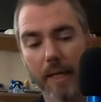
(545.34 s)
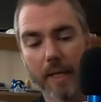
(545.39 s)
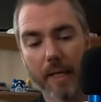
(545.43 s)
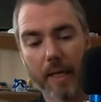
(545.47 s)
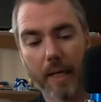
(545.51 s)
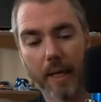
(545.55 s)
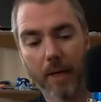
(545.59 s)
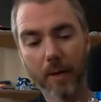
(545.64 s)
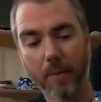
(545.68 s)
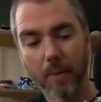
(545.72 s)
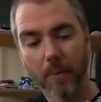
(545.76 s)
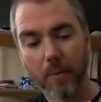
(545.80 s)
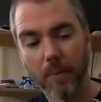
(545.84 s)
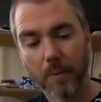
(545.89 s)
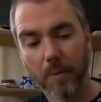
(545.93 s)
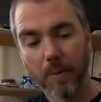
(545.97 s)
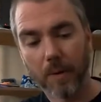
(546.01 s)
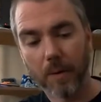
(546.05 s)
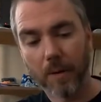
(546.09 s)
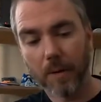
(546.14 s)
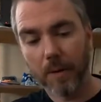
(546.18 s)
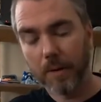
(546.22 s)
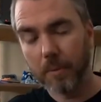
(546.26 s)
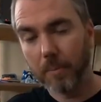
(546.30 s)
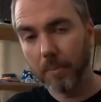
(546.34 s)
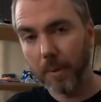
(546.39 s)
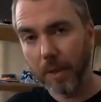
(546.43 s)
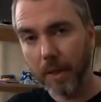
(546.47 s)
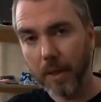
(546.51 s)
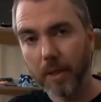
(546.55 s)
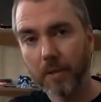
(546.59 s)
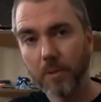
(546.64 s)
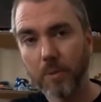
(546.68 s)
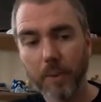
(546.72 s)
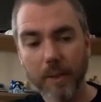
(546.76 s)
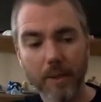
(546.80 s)
Now,
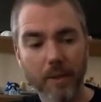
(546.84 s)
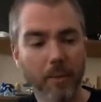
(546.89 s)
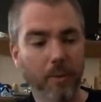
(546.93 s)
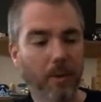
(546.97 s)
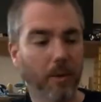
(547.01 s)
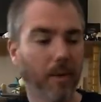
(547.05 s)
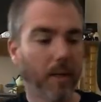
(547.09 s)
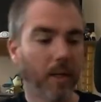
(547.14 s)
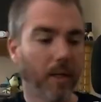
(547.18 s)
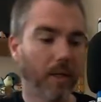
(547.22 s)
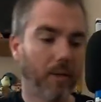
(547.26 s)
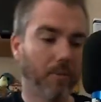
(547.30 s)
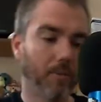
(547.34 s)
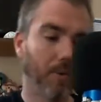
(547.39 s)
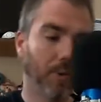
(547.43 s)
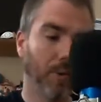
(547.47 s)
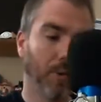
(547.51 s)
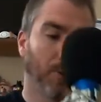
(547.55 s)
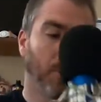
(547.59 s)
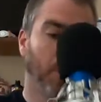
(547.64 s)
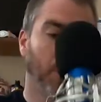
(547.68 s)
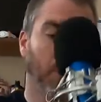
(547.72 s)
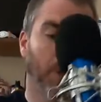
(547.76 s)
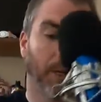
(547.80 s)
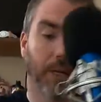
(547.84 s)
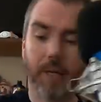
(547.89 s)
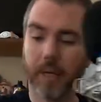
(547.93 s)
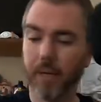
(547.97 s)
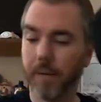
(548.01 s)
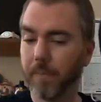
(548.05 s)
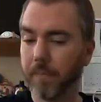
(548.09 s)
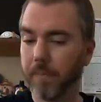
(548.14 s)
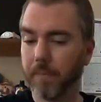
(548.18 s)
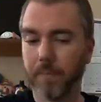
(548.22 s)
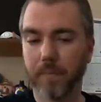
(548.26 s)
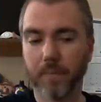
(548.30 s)
because we do a lot of
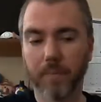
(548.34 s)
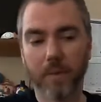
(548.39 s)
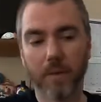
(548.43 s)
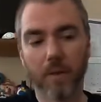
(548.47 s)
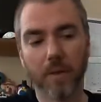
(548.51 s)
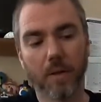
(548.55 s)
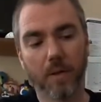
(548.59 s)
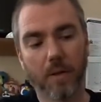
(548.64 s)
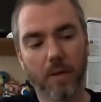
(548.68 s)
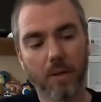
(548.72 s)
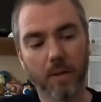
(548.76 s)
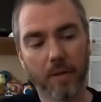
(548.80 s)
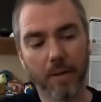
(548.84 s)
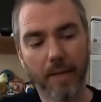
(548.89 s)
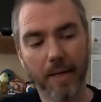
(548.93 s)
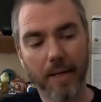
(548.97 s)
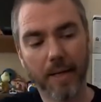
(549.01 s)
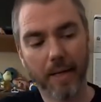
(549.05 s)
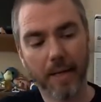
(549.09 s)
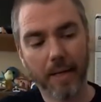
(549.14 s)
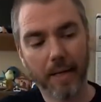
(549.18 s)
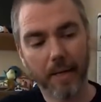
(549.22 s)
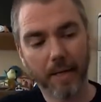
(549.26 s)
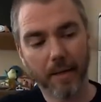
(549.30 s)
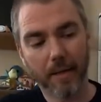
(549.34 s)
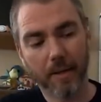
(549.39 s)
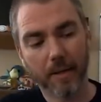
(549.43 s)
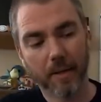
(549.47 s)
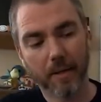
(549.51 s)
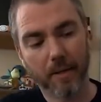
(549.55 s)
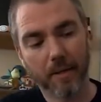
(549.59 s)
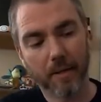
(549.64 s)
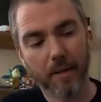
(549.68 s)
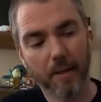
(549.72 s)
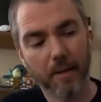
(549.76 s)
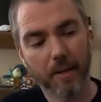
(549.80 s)
recording online,
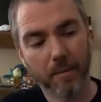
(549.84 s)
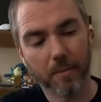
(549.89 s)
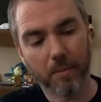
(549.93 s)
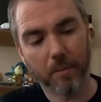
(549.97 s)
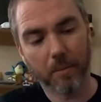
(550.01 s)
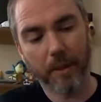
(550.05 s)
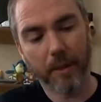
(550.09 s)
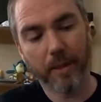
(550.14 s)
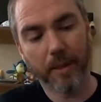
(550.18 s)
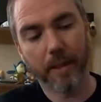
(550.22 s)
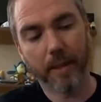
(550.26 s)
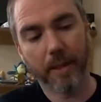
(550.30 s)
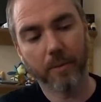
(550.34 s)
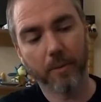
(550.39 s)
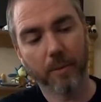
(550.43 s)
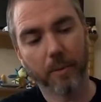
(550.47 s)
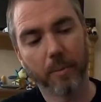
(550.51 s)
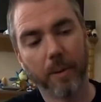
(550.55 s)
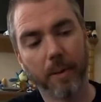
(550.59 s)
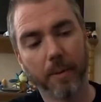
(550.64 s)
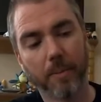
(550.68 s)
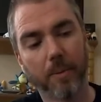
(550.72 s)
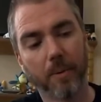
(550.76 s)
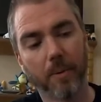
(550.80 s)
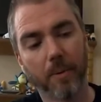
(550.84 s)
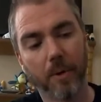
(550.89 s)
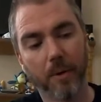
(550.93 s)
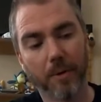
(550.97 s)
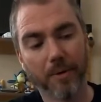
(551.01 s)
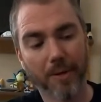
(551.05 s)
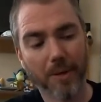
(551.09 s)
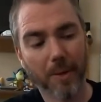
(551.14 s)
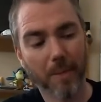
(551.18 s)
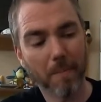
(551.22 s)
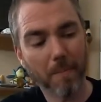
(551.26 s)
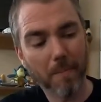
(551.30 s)
we connect with people on
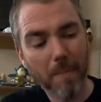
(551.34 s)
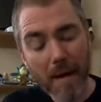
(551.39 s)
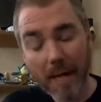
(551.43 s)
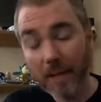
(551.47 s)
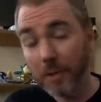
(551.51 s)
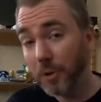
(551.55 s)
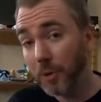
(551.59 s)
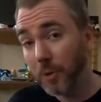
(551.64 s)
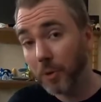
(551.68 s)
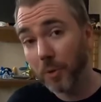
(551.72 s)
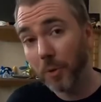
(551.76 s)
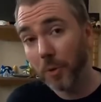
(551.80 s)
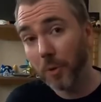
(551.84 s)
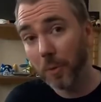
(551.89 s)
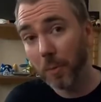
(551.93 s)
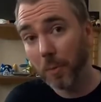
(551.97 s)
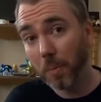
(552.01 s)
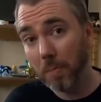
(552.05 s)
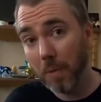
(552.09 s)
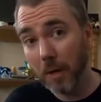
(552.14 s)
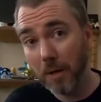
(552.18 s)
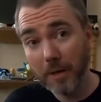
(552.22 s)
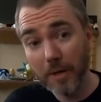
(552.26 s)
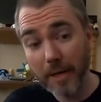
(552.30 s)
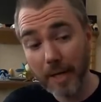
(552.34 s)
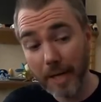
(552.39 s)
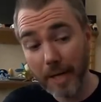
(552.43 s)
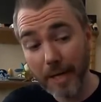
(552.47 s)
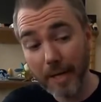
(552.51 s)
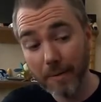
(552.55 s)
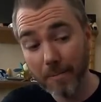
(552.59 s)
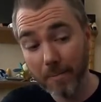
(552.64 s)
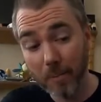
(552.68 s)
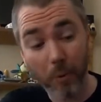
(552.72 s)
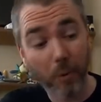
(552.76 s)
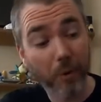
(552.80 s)
the magical
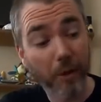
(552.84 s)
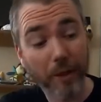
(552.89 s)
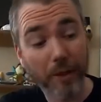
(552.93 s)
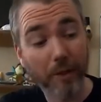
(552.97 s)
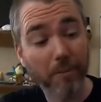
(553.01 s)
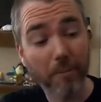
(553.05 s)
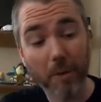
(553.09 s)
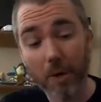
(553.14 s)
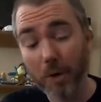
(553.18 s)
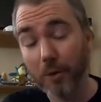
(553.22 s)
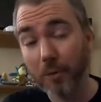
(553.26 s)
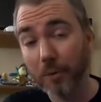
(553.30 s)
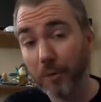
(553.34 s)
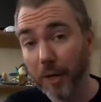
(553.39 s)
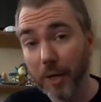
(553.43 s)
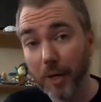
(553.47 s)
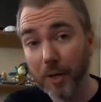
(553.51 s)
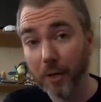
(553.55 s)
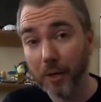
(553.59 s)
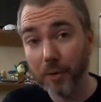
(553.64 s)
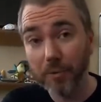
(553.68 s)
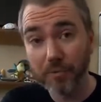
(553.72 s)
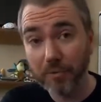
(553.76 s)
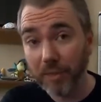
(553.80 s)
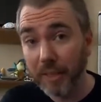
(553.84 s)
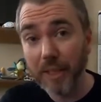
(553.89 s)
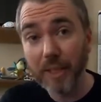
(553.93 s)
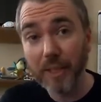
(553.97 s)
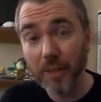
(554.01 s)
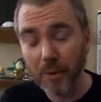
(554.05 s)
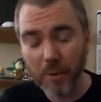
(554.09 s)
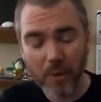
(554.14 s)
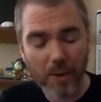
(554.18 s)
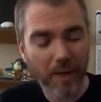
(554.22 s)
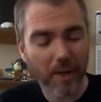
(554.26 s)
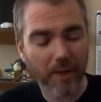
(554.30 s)
Monday morning monorail
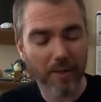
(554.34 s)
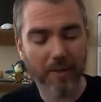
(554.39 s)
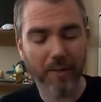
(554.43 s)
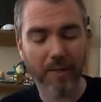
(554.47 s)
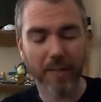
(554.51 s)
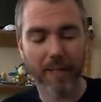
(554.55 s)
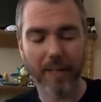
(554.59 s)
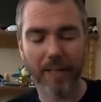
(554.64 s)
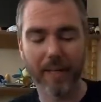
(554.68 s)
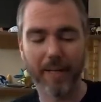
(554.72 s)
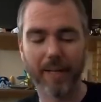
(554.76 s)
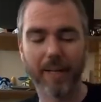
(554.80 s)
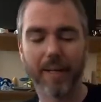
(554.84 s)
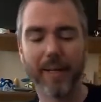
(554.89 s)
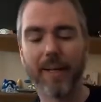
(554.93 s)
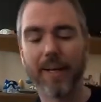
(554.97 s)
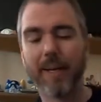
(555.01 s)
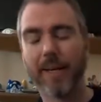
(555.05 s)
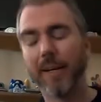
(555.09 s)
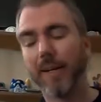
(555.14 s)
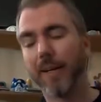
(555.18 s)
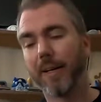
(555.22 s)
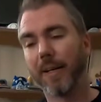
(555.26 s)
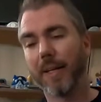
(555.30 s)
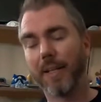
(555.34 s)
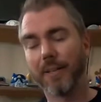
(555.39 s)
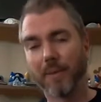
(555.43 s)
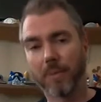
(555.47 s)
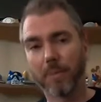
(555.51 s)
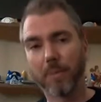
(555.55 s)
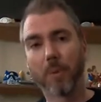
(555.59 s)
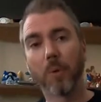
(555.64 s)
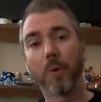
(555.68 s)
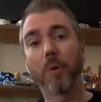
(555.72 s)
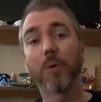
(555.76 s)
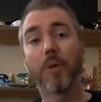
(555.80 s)
video hotline. It's
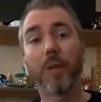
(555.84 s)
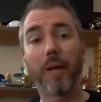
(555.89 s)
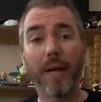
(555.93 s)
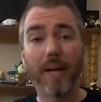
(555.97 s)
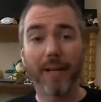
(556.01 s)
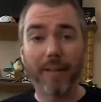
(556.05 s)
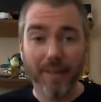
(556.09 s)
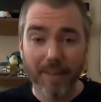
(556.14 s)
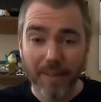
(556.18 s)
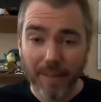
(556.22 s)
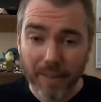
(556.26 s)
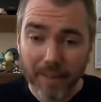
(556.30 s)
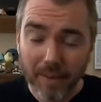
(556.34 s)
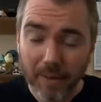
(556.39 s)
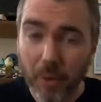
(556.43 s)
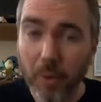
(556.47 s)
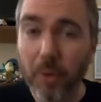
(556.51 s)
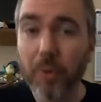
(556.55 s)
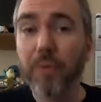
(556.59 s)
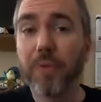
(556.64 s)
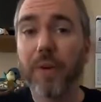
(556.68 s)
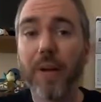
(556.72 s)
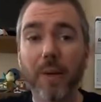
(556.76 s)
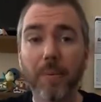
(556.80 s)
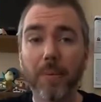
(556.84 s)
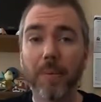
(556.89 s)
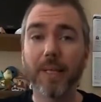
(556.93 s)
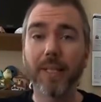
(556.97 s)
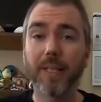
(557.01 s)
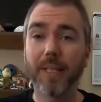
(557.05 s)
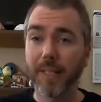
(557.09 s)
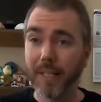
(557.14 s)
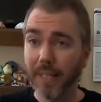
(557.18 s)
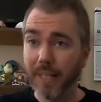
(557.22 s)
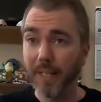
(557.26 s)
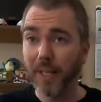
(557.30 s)
important that the whole family
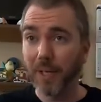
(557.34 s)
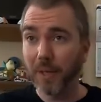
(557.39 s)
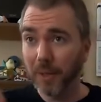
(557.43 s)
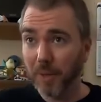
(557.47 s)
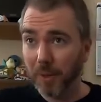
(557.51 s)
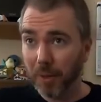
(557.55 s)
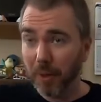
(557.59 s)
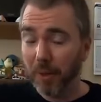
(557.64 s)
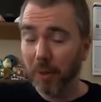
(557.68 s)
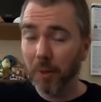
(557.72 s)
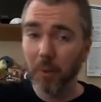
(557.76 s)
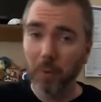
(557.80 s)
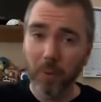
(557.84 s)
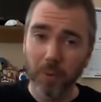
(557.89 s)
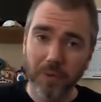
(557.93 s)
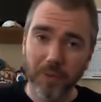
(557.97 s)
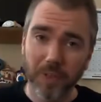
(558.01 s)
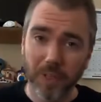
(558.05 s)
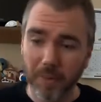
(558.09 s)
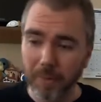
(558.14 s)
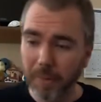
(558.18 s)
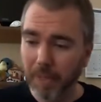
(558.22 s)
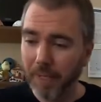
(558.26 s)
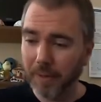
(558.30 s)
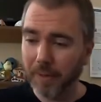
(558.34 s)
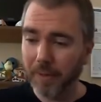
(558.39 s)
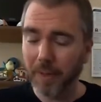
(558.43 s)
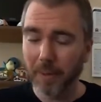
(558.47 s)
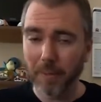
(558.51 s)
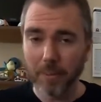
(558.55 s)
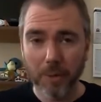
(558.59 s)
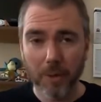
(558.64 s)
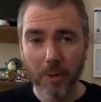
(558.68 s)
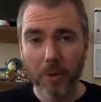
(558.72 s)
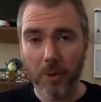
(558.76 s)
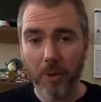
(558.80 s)
can hear what's coming out of the
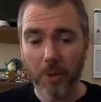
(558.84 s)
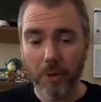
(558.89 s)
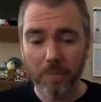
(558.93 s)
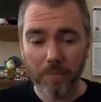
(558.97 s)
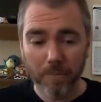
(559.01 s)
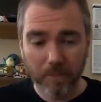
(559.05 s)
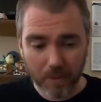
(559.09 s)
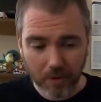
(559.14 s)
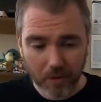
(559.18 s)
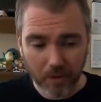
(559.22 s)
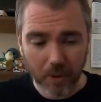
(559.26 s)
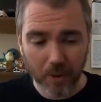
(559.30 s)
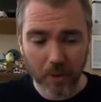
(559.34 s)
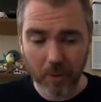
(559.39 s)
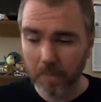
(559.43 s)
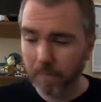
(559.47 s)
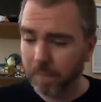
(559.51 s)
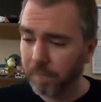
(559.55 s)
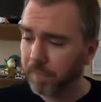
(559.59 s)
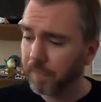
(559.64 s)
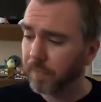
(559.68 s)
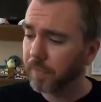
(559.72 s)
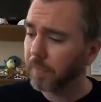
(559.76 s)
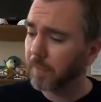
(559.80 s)
computer. So